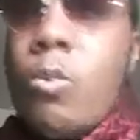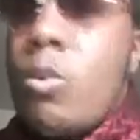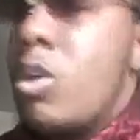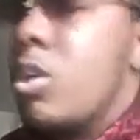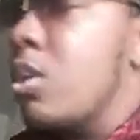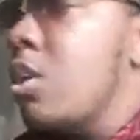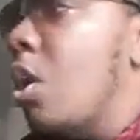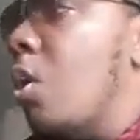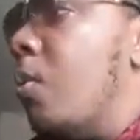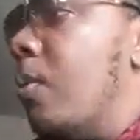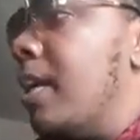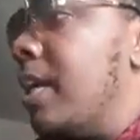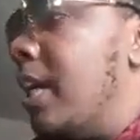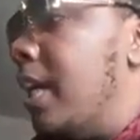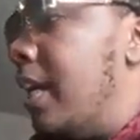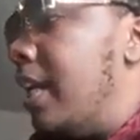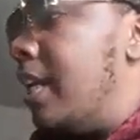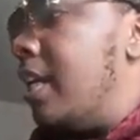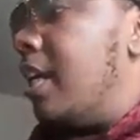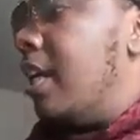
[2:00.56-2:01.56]
We're
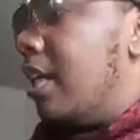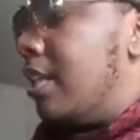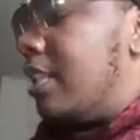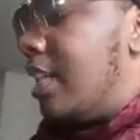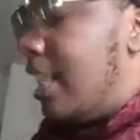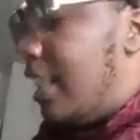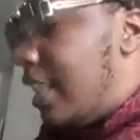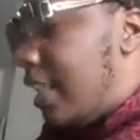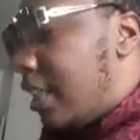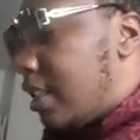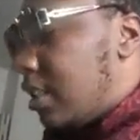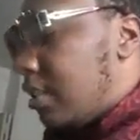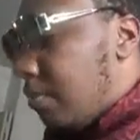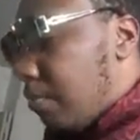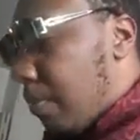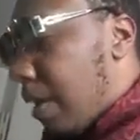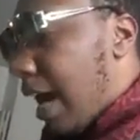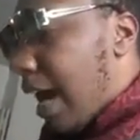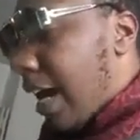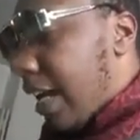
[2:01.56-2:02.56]
going in to
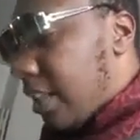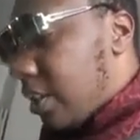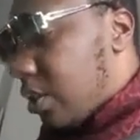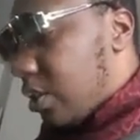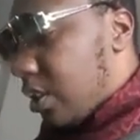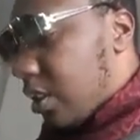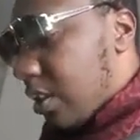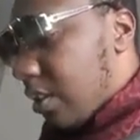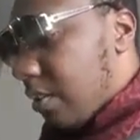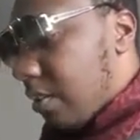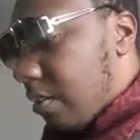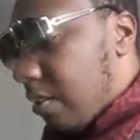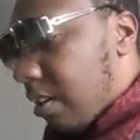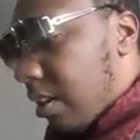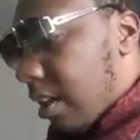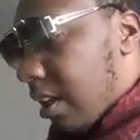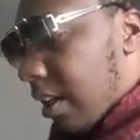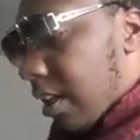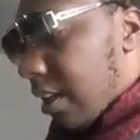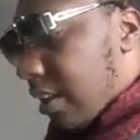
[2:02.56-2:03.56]
this match,
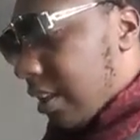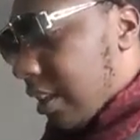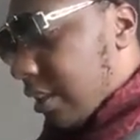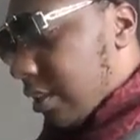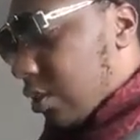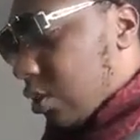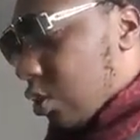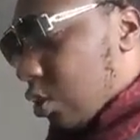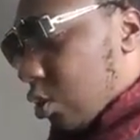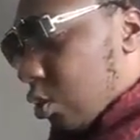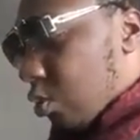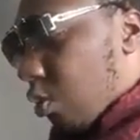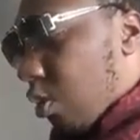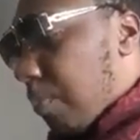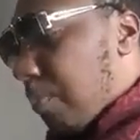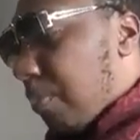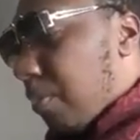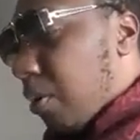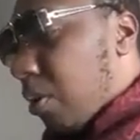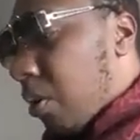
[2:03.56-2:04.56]
this
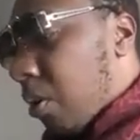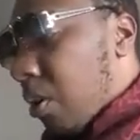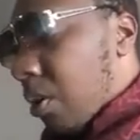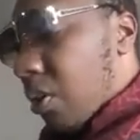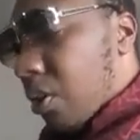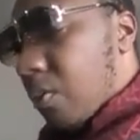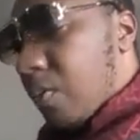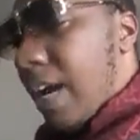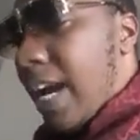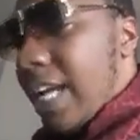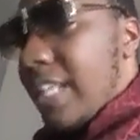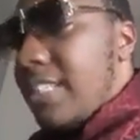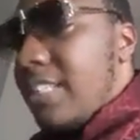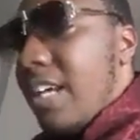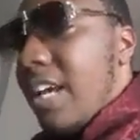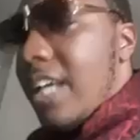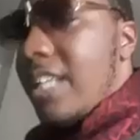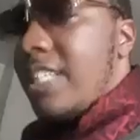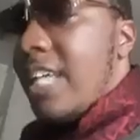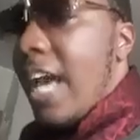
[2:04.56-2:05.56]
triple
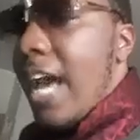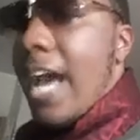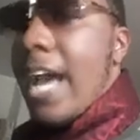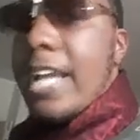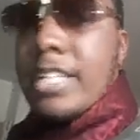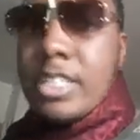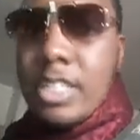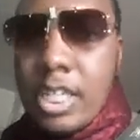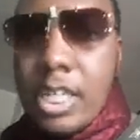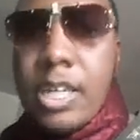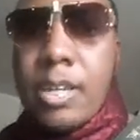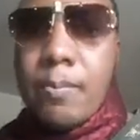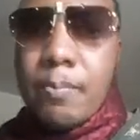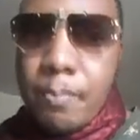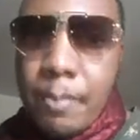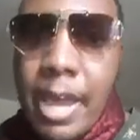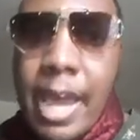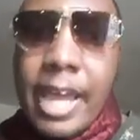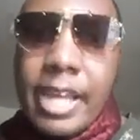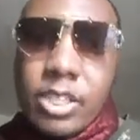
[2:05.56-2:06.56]
threat tag
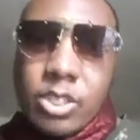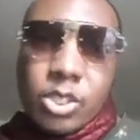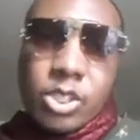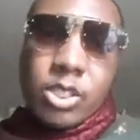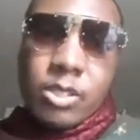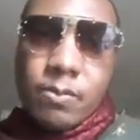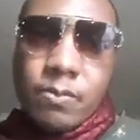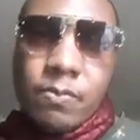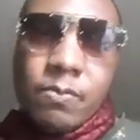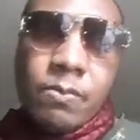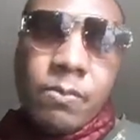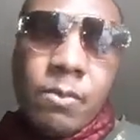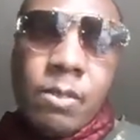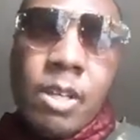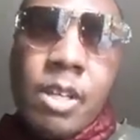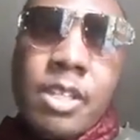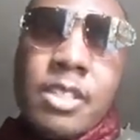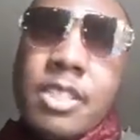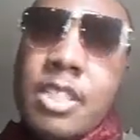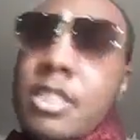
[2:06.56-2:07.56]
team match
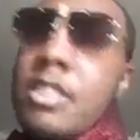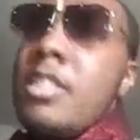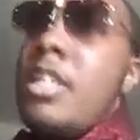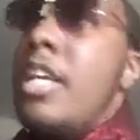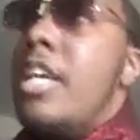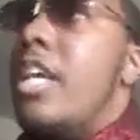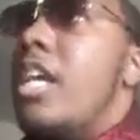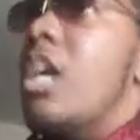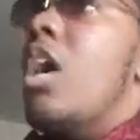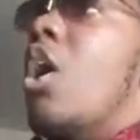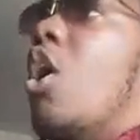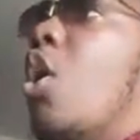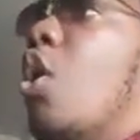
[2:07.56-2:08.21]
to see